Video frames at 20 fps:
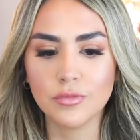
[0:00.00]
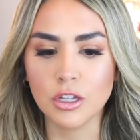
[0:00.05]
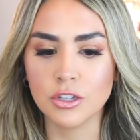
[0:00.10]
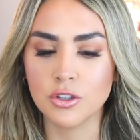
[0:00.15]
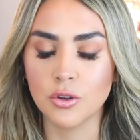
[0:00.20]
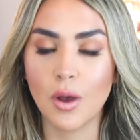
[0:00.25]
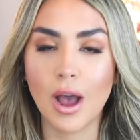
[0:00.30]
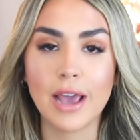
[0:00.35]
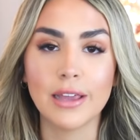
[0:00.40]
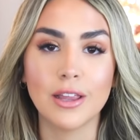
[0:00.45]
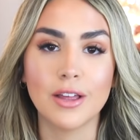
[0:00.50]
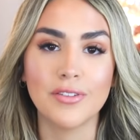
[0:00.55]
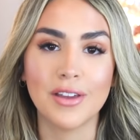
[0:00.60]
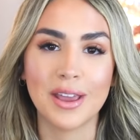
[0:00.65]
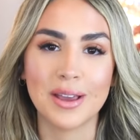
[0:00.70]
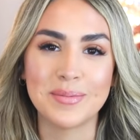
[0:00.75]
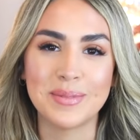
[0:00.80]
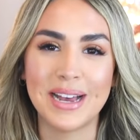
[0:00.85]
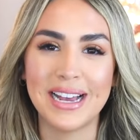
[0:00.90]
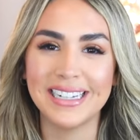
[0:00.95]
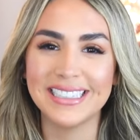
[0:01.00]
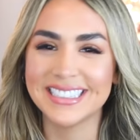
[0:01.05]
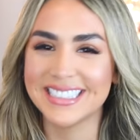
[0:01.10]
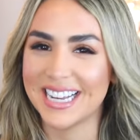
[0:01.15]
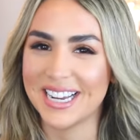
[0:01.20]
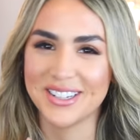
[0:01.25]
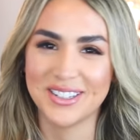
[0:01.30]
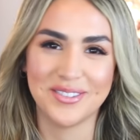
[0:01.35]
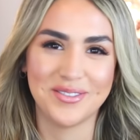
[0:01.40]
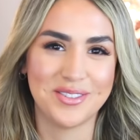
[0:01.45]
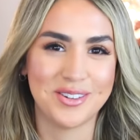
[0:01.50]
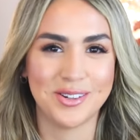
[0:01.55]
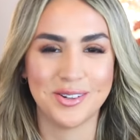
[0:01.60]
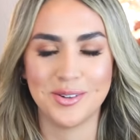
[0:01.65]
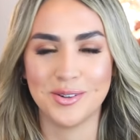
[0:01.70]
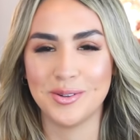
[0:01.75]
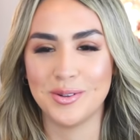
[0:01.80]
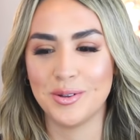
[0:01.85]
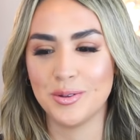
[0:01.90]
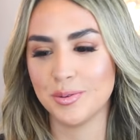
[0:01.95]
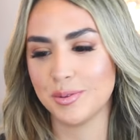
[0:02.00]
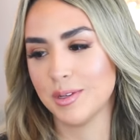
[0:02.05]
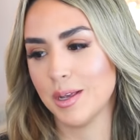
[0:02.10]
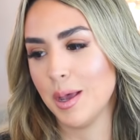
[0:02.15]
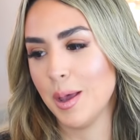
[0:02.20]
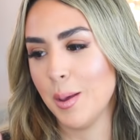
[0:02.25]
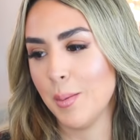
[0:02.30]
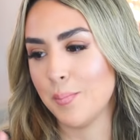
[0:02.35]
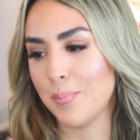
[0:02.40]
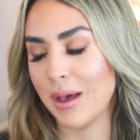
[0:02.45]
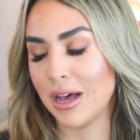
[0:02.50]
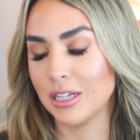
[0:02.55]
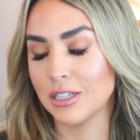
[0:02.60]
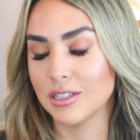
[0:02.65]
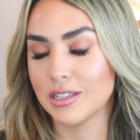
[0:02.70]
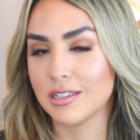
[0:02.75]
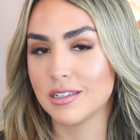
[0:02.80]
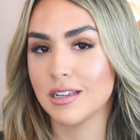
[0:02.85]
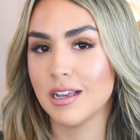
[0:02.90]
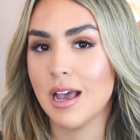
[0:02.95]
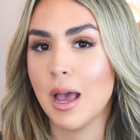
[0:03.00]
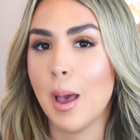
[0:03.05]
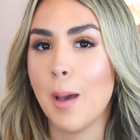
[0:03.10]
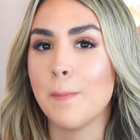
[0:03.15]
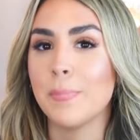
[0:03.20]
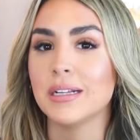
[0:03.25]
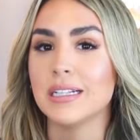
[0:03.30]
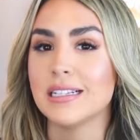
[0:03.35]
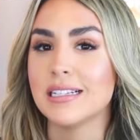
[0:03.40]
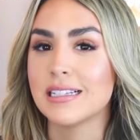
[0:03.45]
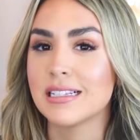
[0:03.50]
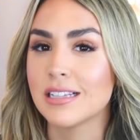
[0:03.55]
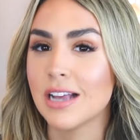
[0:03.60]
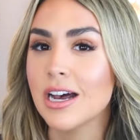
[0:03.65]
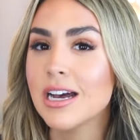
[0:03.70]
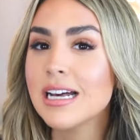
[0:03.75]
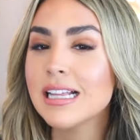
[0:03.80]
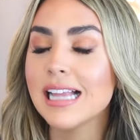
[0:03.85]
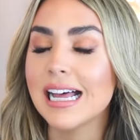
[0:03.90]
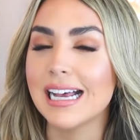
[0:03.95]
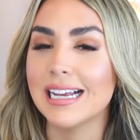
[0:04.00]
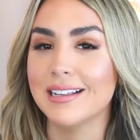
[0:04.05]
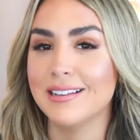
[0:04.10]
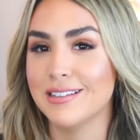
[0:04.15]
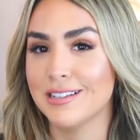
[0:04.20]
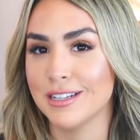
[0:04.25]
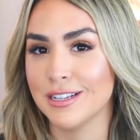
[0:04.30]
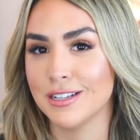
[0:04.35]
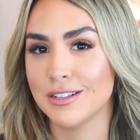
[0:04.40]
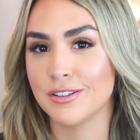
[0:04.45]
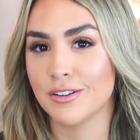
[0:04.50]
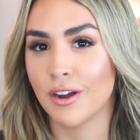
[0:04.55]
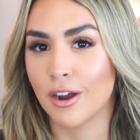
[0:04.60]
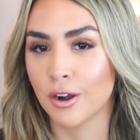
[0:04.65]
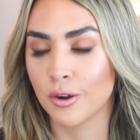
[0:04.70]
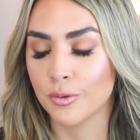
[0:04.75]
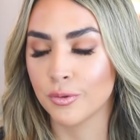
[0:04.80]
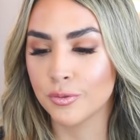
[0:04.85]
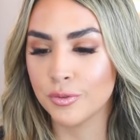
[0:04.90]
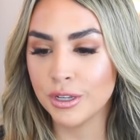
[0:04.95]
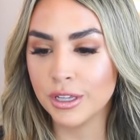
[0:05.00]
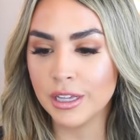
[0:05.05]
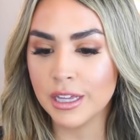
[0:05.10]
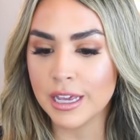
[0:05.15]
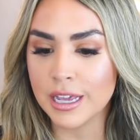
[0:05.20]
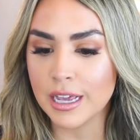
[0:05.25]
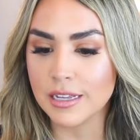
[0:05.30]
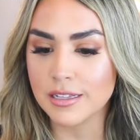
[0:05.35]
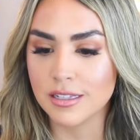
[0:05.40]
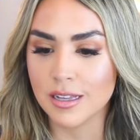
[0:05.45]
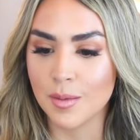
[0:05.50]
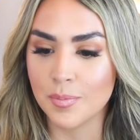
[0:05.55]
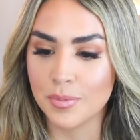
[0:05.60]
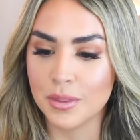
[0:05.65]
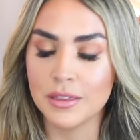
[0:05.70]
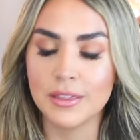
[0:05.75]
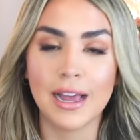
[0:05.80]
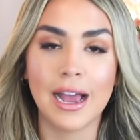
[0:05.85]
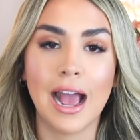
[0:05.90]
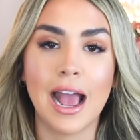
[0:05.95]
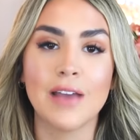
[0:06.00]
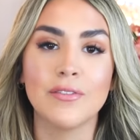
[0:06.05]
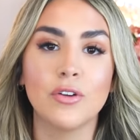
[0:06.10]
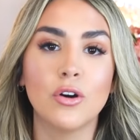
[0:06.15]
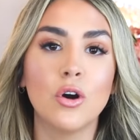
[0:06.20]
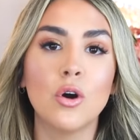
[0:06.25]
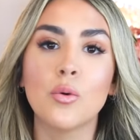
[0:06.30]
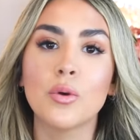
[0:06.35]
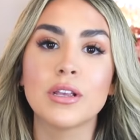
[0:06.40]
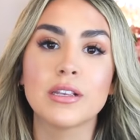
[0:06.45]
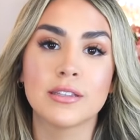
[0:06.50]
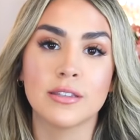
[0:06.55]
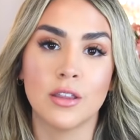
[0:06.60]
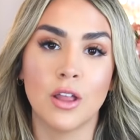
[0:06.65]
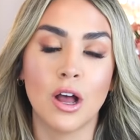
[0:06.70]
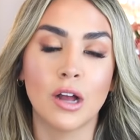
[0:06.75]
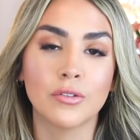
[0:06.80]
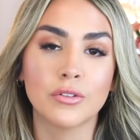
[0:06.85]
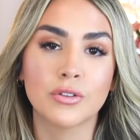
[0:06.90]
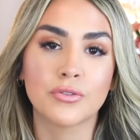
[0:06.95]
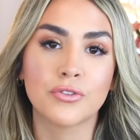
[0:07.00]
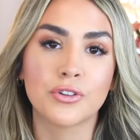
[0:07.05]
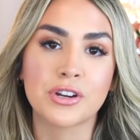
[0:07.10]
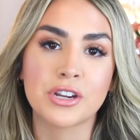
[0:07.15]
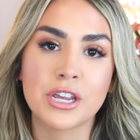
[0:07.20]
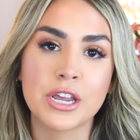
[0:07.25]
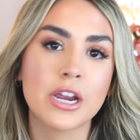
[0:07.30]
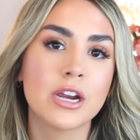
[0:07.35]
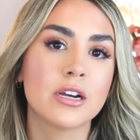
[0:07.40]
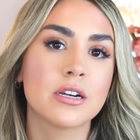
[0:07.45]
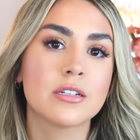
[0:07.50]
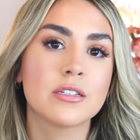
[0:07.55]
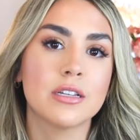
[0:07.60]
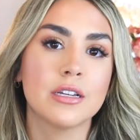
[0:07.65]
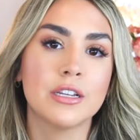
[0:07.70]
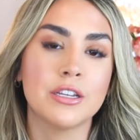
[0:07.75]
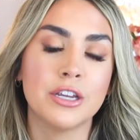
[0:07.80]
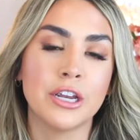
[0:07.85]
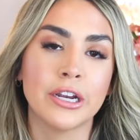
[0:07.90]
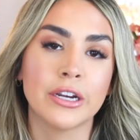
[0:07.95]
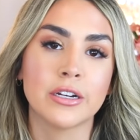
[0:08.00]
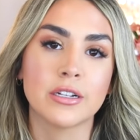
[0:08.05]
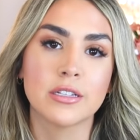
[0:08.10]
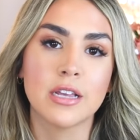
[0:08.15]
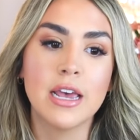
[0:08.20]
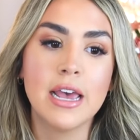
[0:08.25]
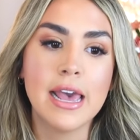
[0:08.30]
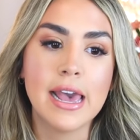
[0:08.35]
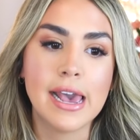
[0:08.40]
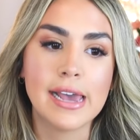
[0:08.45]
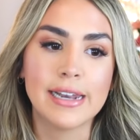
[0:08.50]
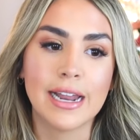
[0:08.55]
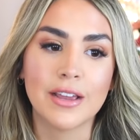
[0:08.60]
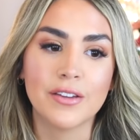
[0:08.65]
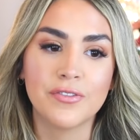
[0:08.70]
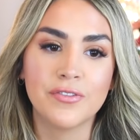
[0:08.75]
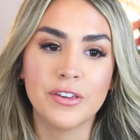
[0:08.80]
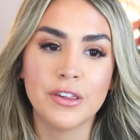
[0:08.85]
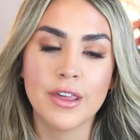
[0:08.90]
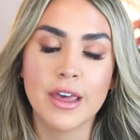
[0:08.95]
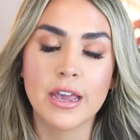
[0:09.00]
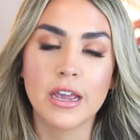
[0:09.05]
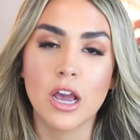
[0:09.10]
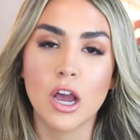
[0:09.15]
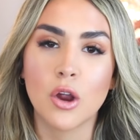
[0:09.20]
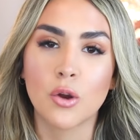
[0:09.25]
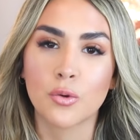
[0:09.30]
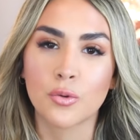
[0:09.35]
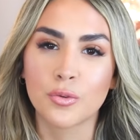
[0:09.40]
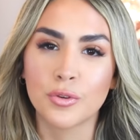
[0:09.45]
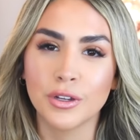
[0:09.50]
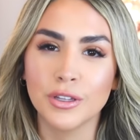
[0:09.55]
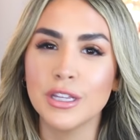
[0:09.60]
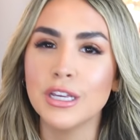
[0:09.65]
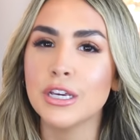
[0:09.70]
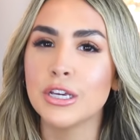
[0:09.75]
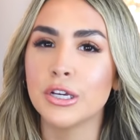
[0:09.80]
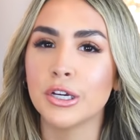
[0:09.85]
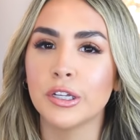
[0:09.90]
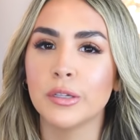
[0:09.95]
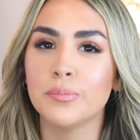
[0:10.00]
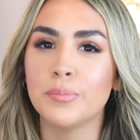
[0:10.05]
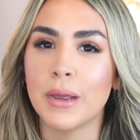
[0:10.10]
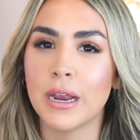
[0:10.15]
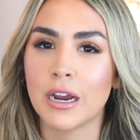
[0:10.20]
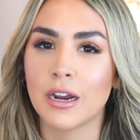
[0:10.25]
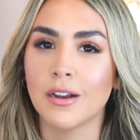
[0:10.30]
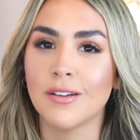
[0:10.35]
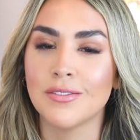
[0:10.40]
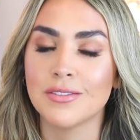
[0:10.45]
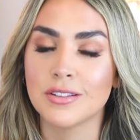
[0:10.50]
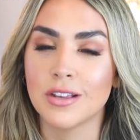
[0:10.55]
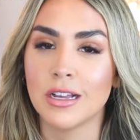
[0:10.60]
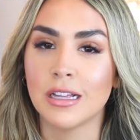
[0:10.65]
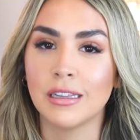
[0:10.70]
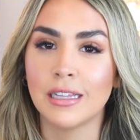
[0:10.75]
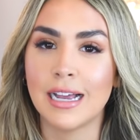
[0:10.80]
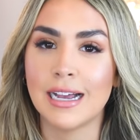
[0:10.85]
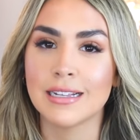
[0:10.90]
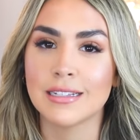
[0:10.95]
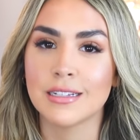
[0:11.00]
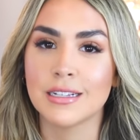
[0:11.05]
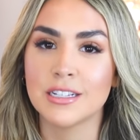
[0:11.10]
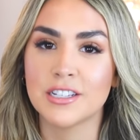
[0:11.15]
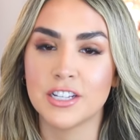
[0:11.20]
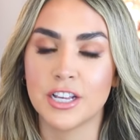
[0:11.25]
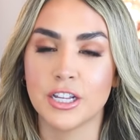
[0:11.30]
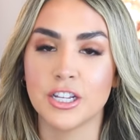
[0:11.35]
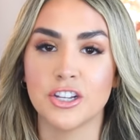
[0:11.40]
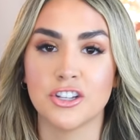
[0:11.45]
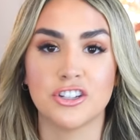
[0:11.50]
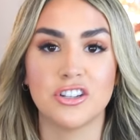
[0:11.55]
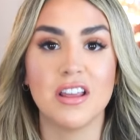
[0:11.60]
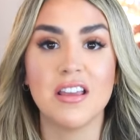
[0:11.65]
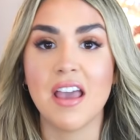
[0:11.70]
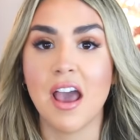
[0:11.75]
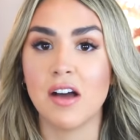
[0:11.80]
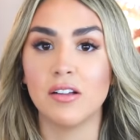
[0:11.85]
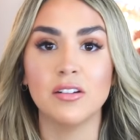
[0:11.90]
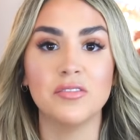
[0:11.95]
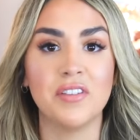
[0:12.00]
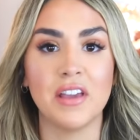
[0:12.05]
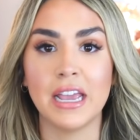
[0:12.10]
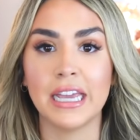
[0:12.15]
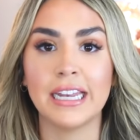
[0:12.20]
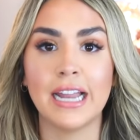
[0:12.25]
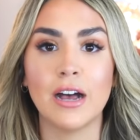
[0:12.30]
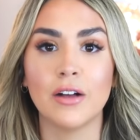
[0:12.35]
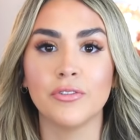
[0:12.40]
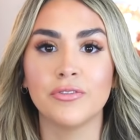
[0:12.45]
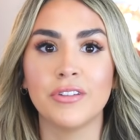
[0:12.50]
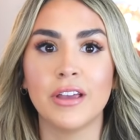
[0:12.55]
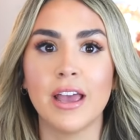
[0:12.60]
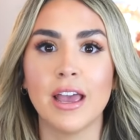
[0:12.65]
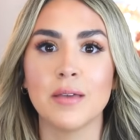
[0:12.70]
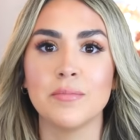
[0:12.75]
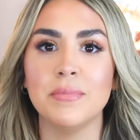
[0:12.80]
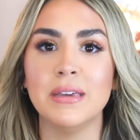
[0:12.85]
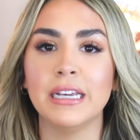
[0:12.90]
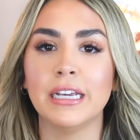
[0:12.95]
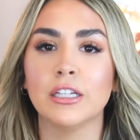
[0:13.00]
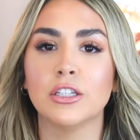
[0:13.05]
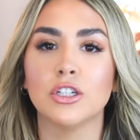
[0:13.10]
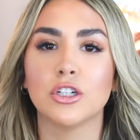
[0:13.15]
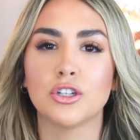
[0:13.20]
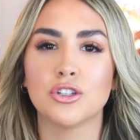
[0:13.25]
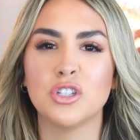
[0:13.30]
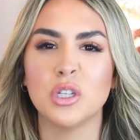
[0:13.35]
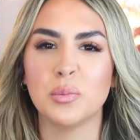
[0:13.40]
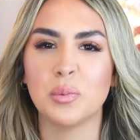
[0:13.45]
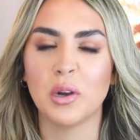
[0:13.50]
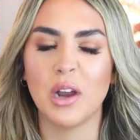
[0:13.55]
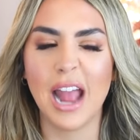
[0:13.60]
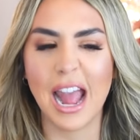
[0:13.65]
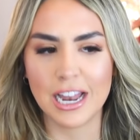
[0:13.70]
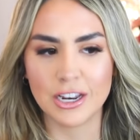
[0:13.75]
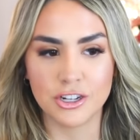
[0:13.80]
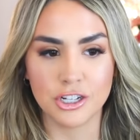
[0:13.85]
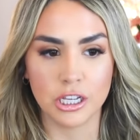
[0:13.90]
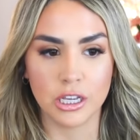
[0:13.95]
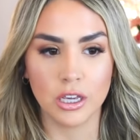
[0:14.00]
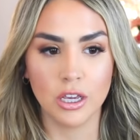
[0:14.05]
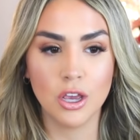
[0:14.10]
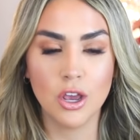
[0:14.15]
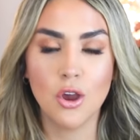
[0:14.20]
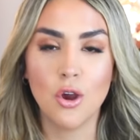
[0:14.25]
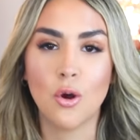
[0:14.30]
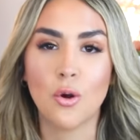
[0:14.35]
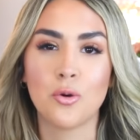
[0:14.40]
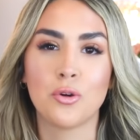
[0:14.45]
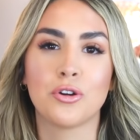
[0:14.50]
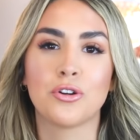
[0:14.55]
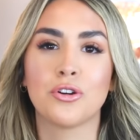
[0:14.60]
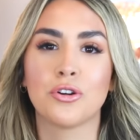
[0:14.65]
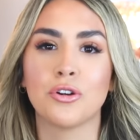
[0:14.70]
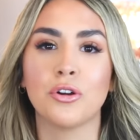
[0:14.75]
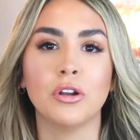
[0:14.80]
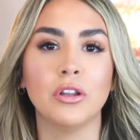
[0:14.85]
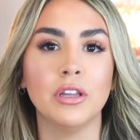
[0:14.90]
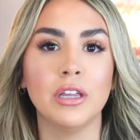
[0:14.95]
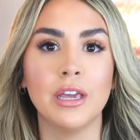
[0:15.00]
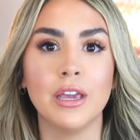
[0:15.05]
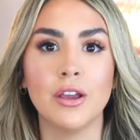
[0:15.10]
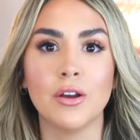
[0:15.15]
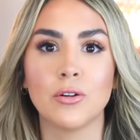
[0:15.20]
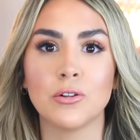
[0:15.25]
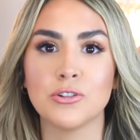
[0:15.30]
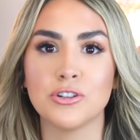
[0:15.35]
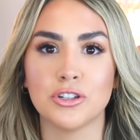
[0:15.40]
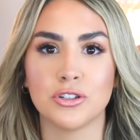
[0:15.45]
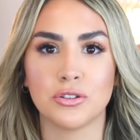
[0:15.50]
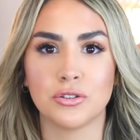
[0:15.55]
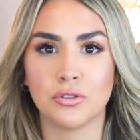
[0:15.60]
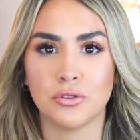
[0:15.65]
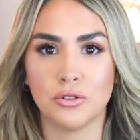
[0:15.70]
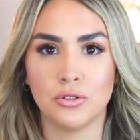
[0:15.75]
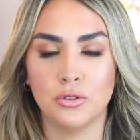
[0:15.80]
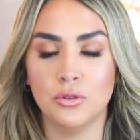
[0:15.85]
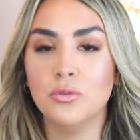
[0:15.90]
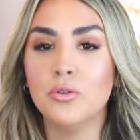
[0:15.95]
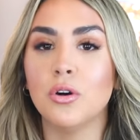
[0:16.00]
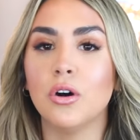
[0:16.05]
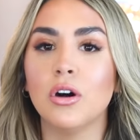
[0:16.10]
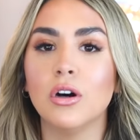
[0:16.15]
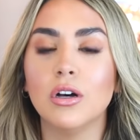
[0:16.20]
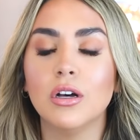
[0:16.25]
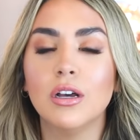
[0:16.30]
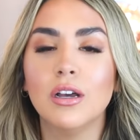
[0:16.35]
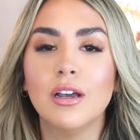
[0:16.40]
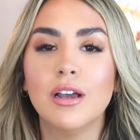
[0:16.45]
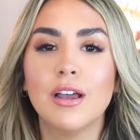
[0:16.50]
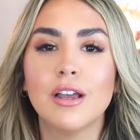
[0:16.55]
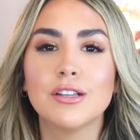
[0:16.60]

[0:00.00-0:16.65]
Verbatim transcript: So I love handbags, I love shoes, belts, but sunglasses are really something that I've always loved for years and years, and I feel like a really good pair of sunglasses can just elevate an outfit and make it look super edgy or girly or just cool.